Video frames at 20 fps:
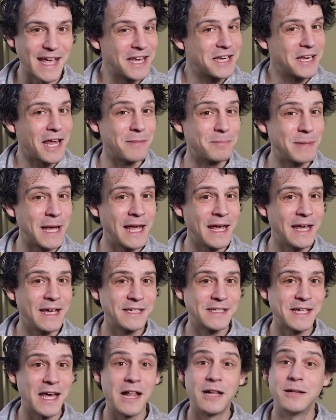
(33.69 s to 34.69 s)
and I'm here
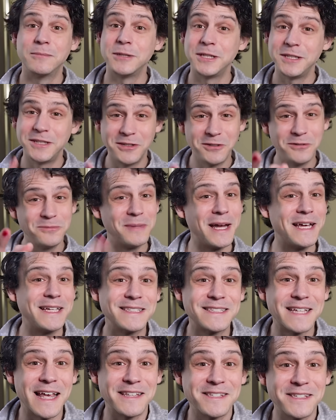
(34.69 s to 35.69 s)
to help you make
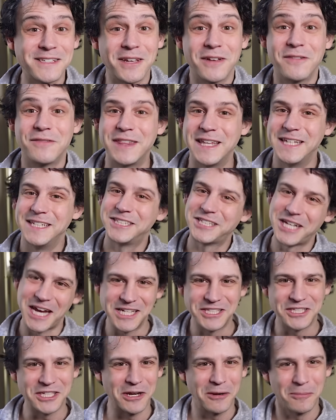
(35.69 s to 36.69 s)
sense of the
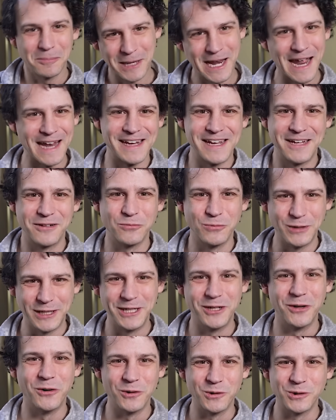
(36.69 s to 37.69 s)
changing planet
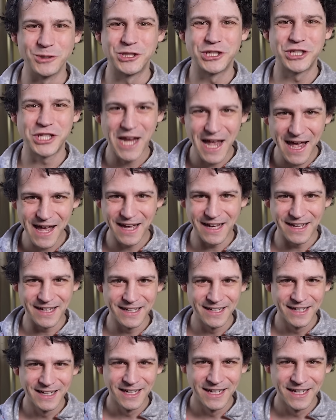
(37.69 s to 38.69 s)
we all share.